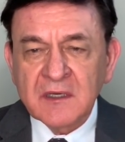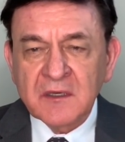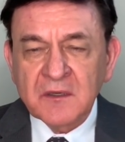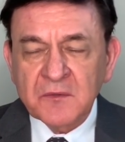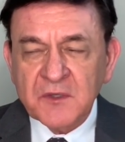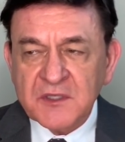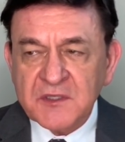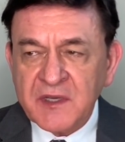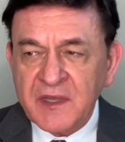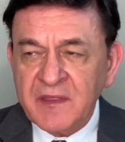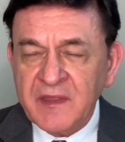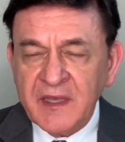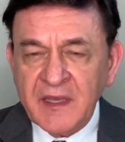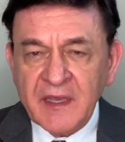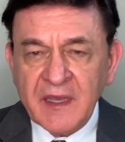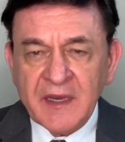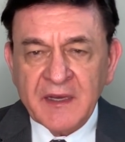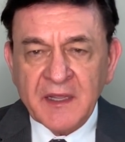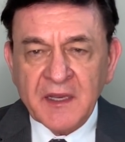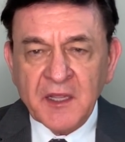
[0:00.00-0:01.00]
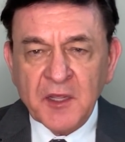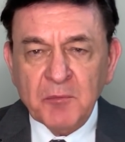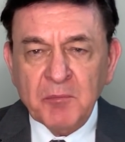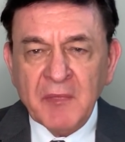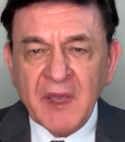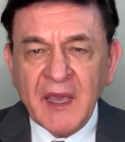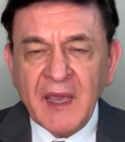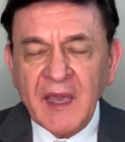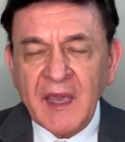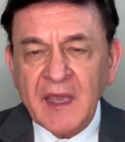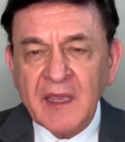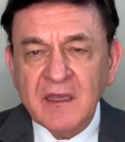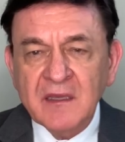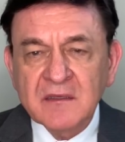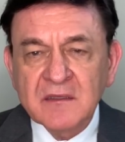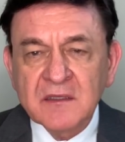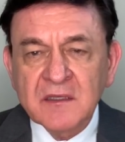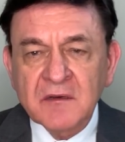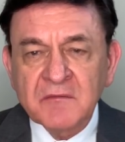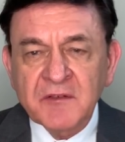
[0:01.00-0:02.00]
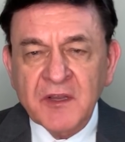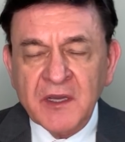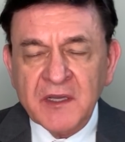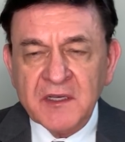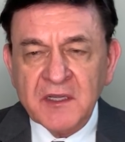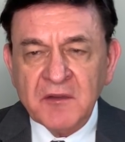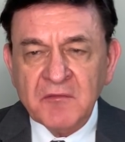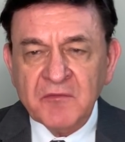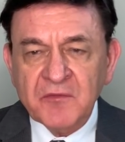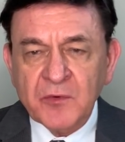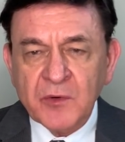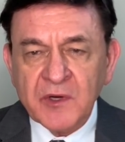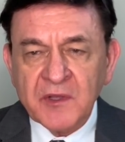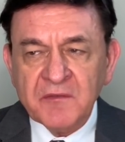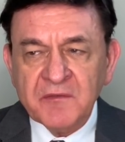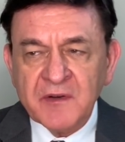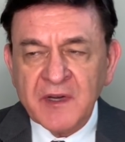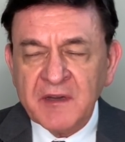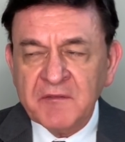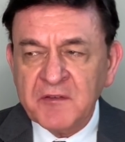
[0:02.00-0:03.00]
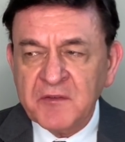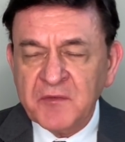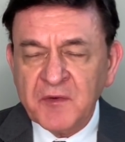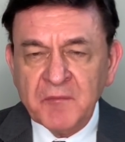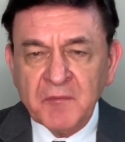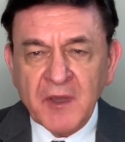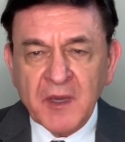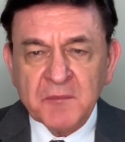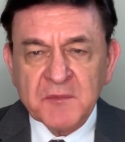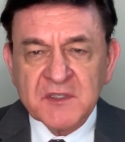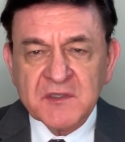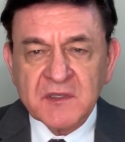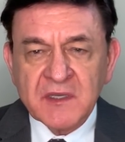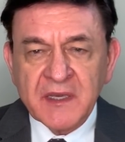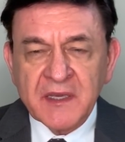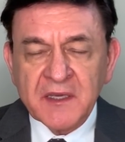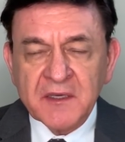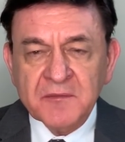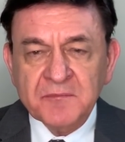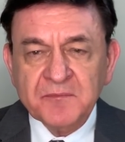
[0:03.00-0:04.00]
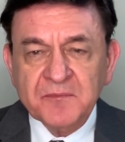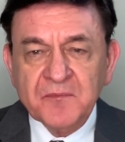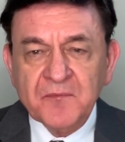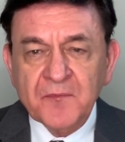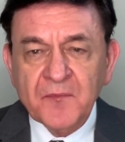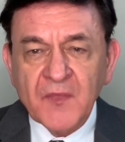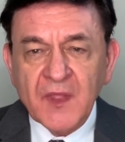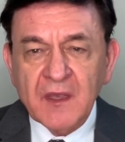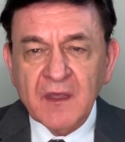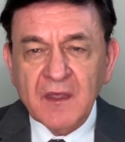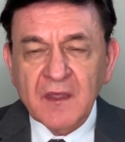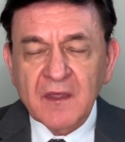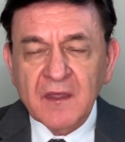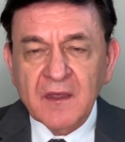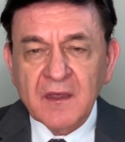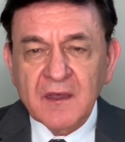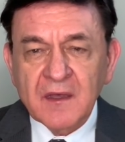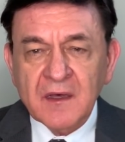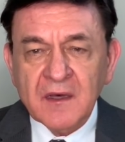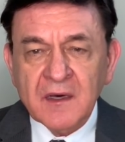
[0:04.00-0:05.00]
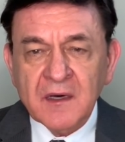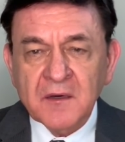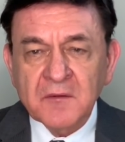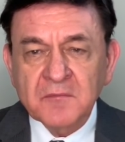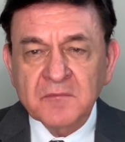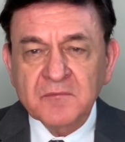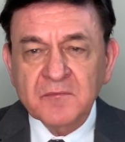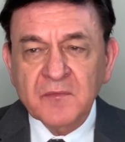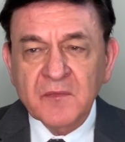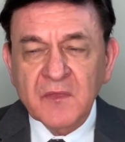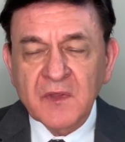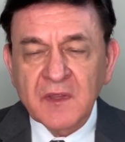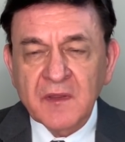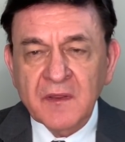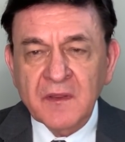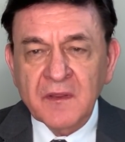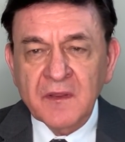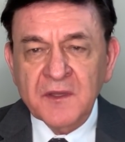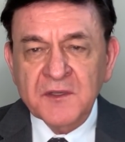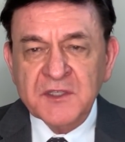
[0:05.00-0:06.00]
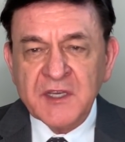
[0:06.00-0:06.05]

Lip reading: which I think ended in May of 1945, if I'm not mistaken, the